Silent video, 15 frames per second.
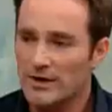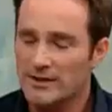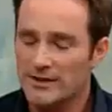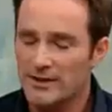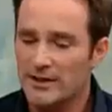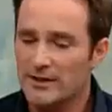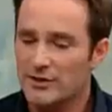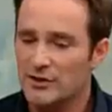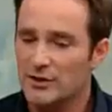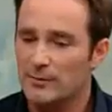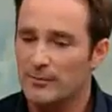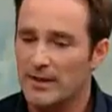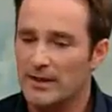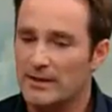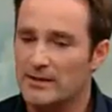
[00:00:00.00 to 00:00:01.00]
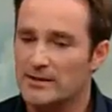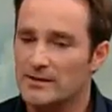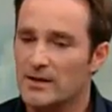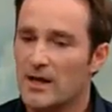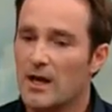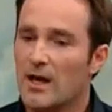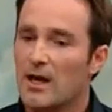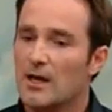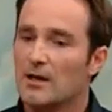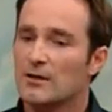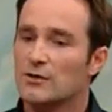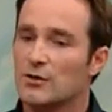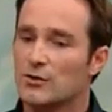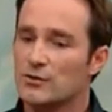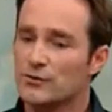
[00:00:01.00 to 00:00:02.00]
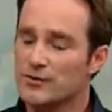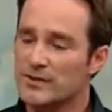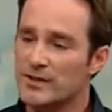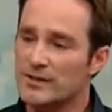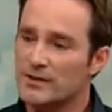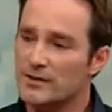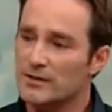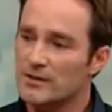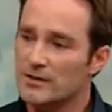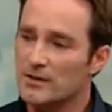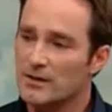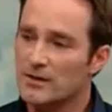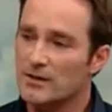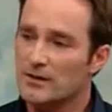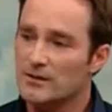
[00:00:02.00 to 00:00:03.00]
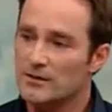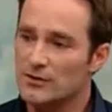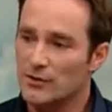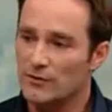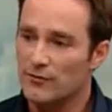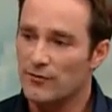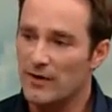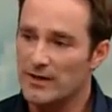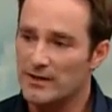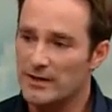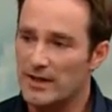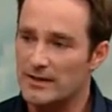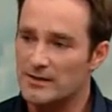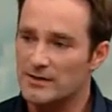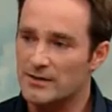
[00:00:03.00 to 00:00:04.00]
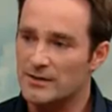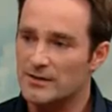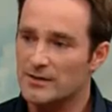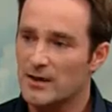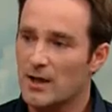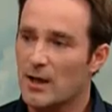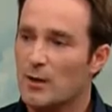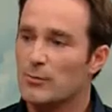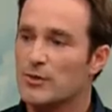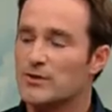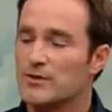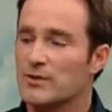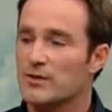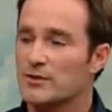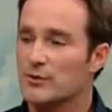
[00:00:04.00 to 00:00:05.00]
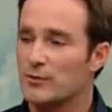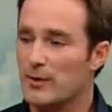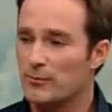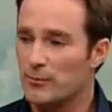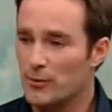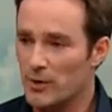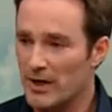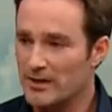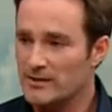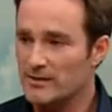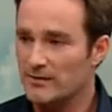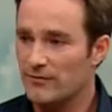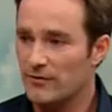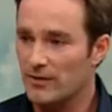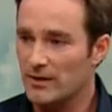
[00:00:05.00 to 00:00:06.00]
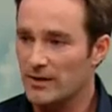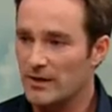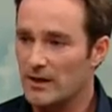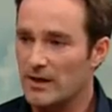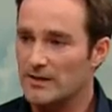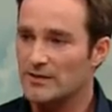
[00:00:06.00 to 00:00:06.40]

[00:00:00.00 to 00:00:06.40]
what I teach them is don't resist it, don't fight against it, but start to embrace it fully